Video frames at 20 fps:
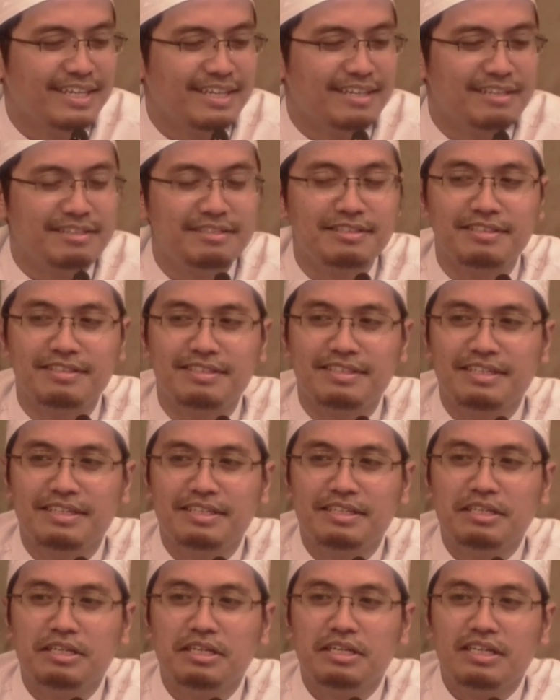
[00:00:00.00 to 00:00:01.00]
This is,
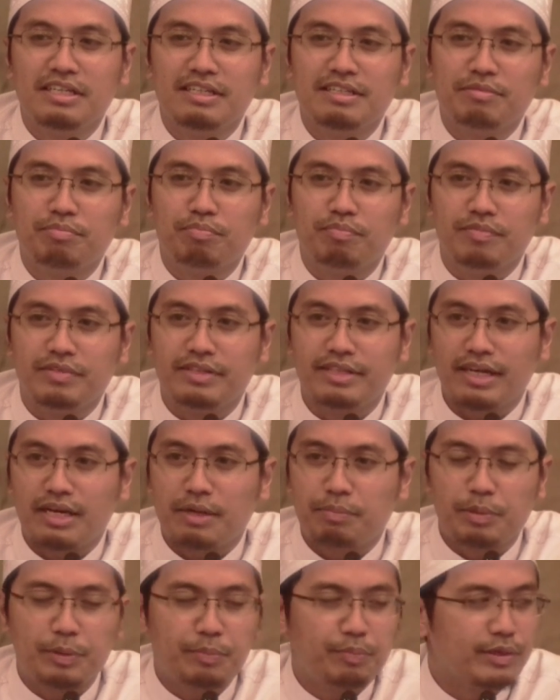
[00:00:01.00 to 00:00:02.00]
there are
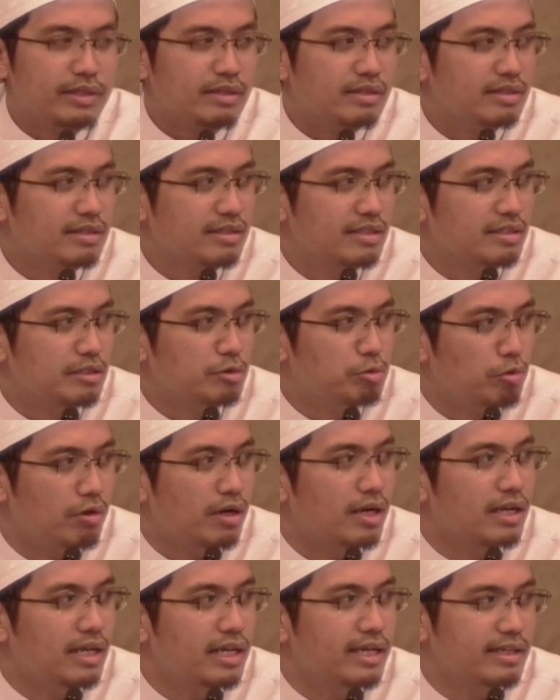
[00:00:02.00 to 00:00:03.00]
people who
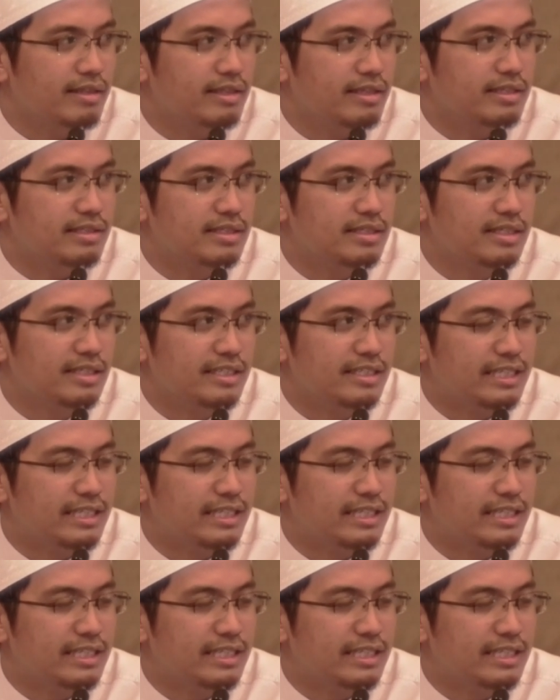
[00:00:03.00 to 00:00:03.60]
are like this.